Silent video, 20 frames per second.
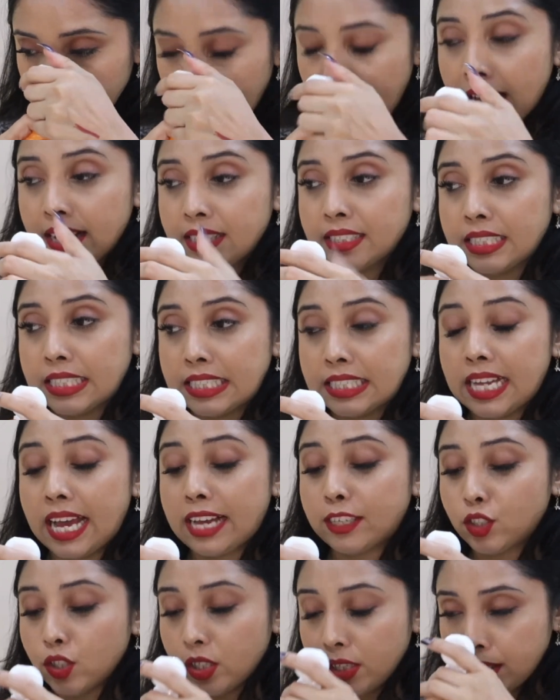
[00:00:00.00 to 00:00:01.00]
and it
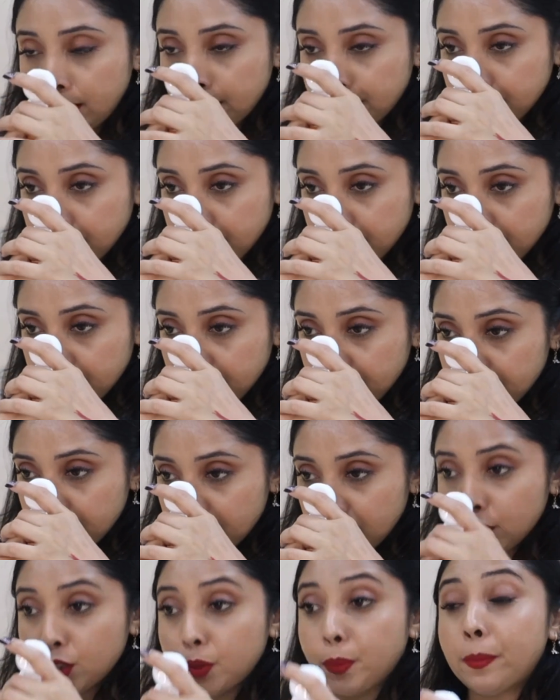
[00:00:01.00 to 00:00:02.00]
actually
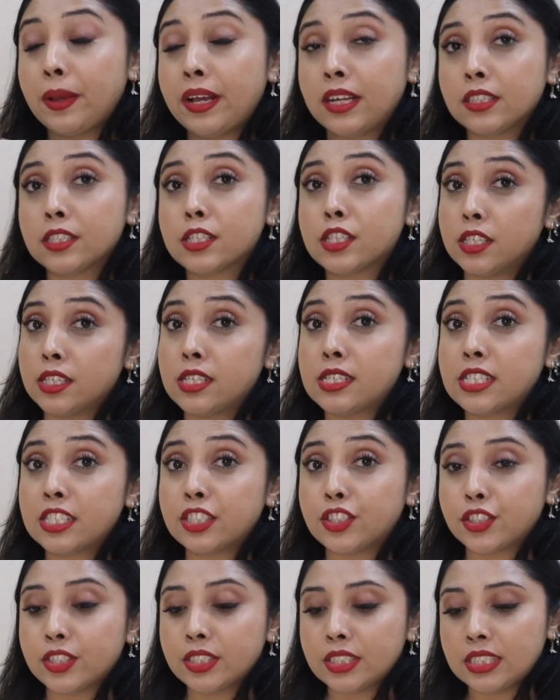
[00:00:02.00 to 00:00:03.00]
smells
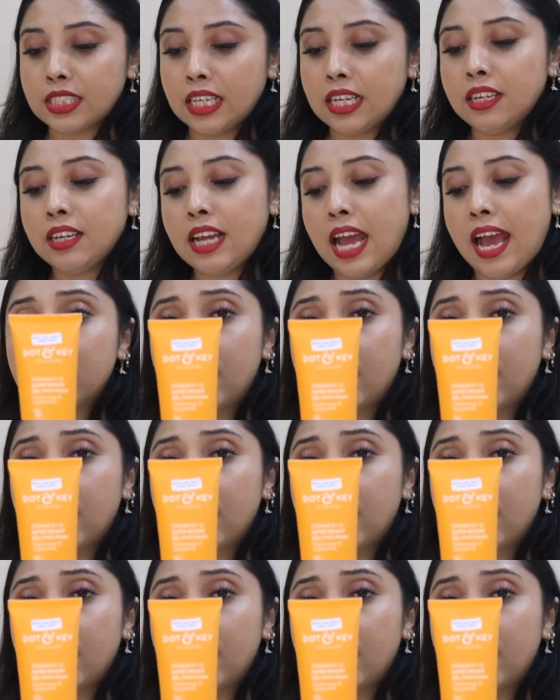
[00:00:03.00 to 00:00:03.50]
citrusy.